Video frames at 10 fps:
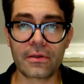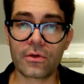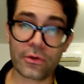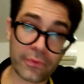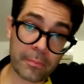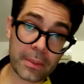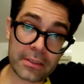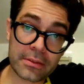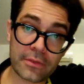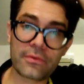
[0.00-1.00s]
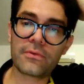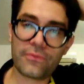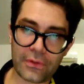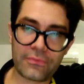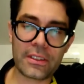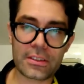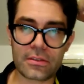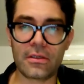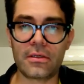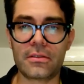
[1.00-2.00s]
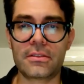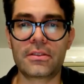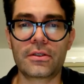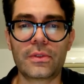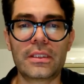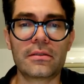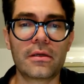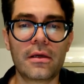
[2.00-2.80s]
Court of Appeals of the Fifth Circuit,